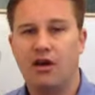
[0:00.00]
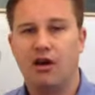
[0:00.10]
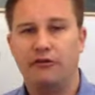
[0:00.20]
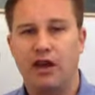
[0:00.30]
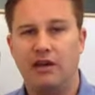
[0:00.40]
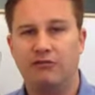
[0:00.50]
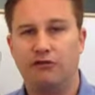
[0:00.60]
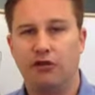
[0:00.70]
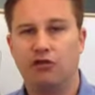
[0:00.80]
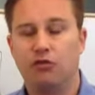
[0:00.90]
of a
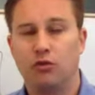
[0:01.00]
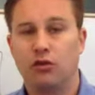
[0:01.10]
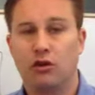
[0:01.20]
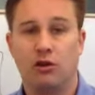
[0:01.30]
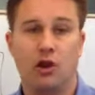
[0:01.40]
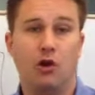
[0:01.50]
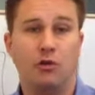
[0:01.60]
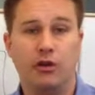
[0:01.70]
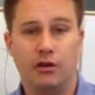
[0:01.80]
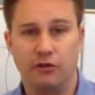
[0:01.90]
virtual
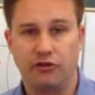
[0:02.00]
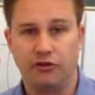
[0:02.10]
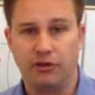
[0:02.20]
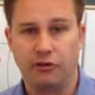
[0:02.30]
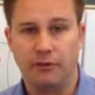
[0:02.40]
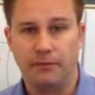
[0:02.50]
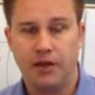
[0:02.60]
clone of a server.